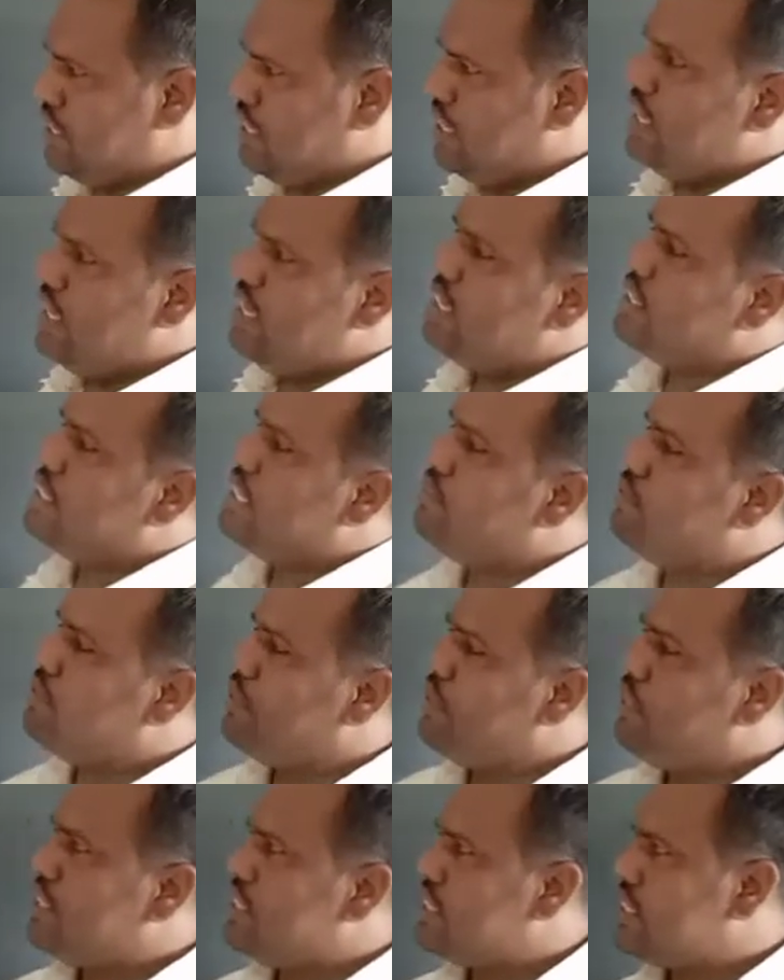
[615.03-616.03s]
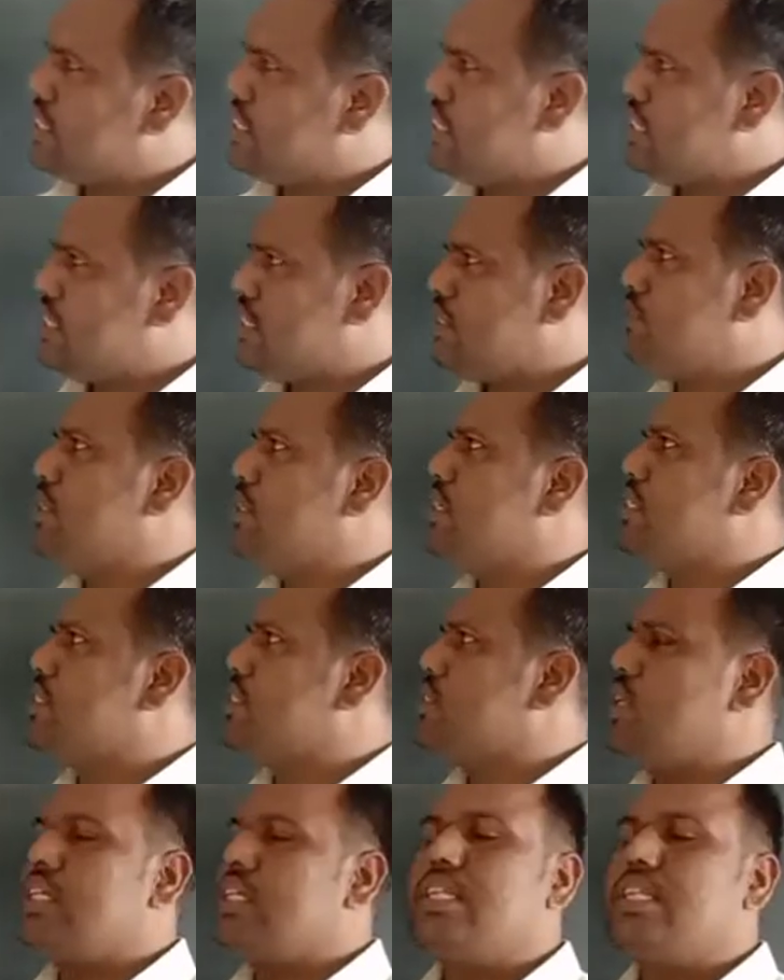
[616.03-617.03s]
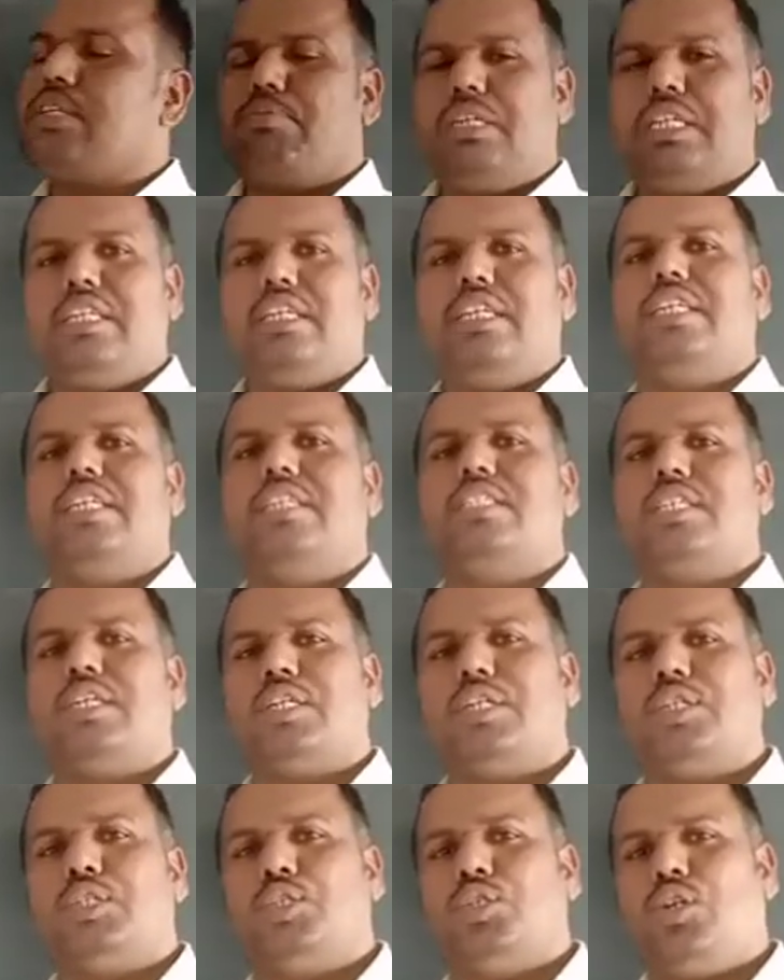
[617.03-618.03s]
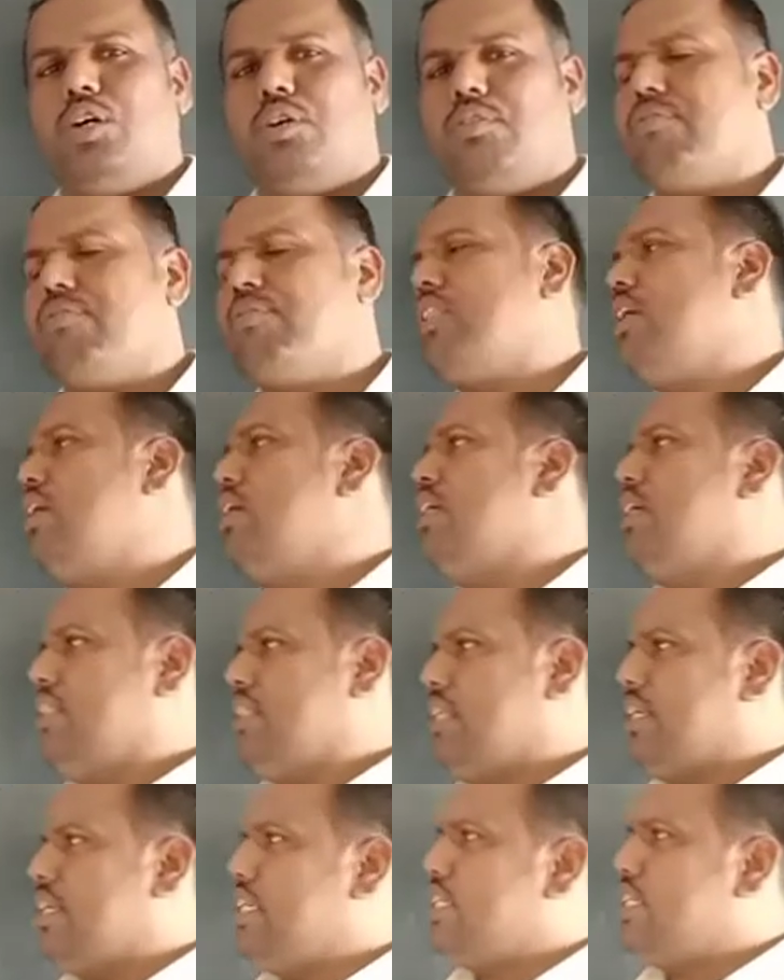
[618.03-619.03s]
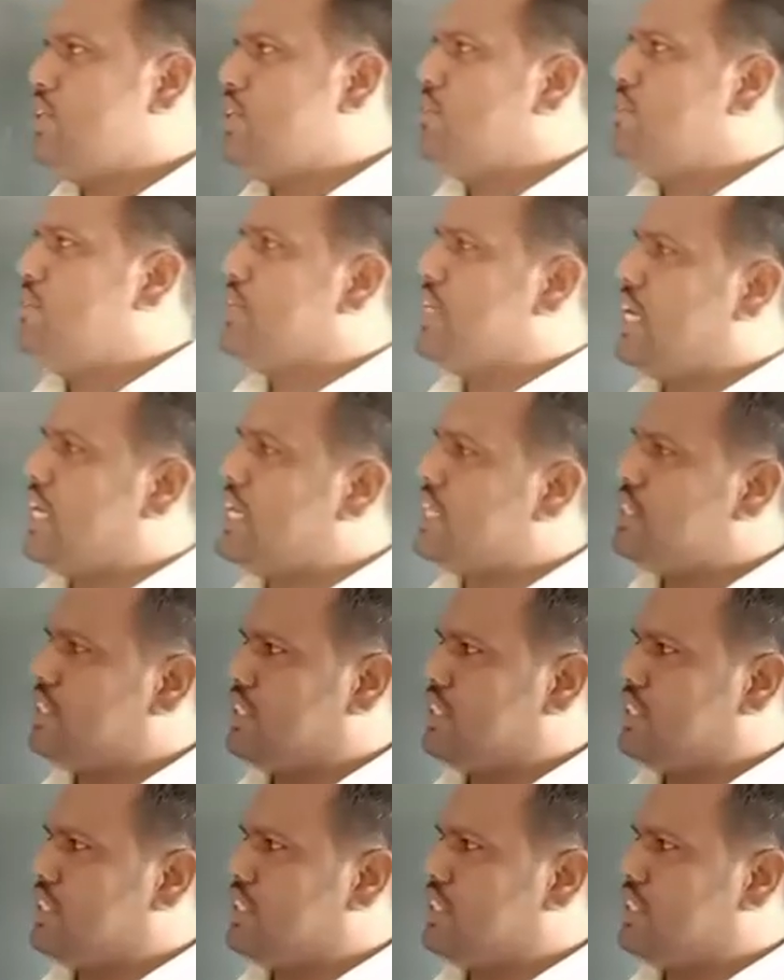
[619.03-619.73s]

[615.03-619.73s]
Then we will discuss what is quantum yield. It is the ratio of the rate of reaction